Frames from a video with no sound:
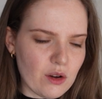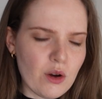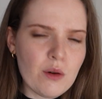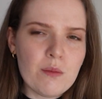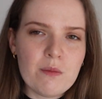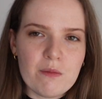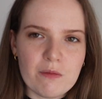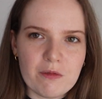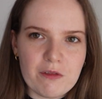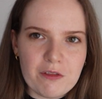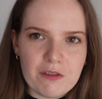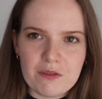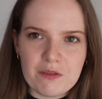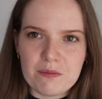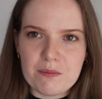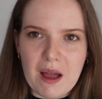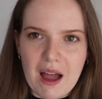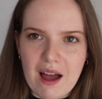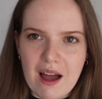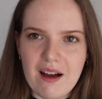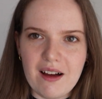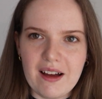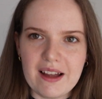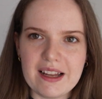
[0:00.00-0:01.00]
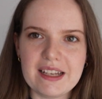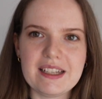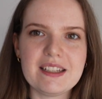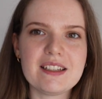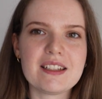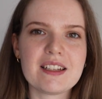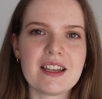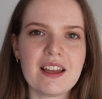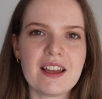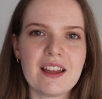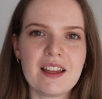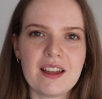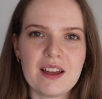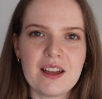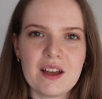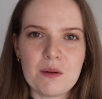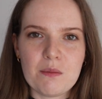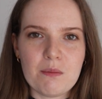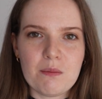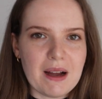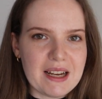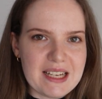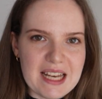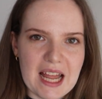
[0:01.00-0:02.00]
oomph behind
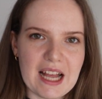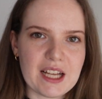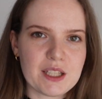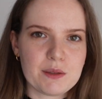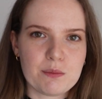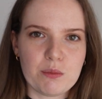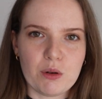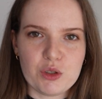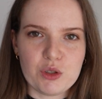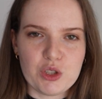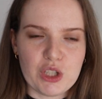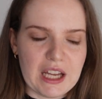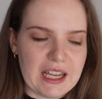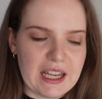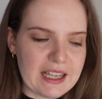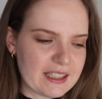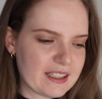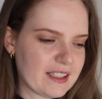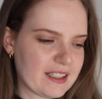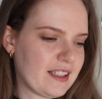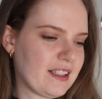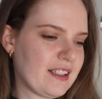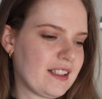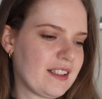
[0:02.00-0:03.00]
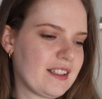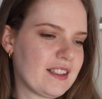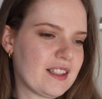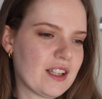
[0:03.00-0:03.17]
my next project.